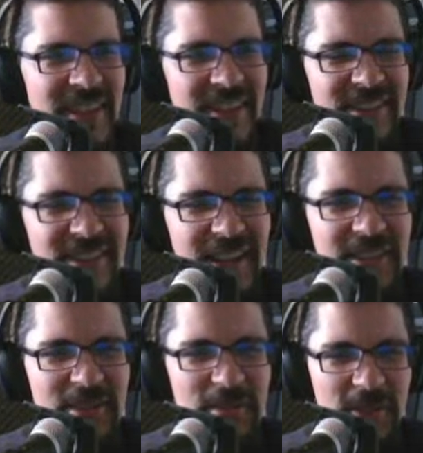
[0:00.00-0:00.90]
It's
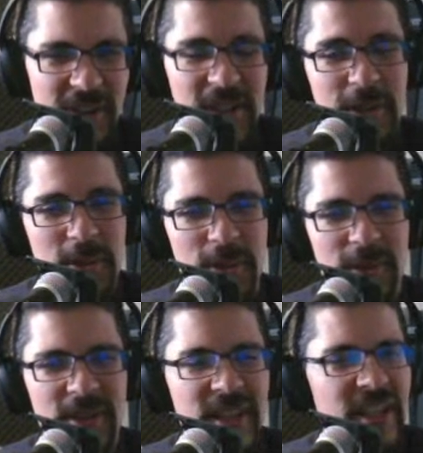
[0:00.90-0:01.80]
really
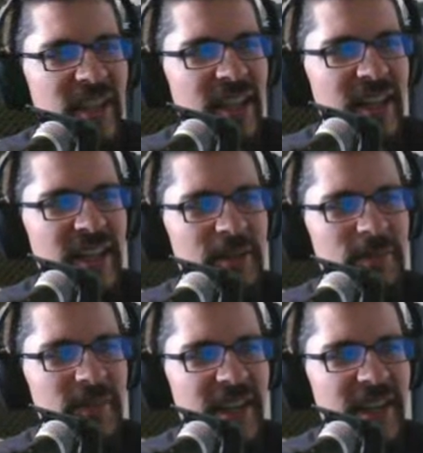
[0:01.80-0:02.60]
cool, and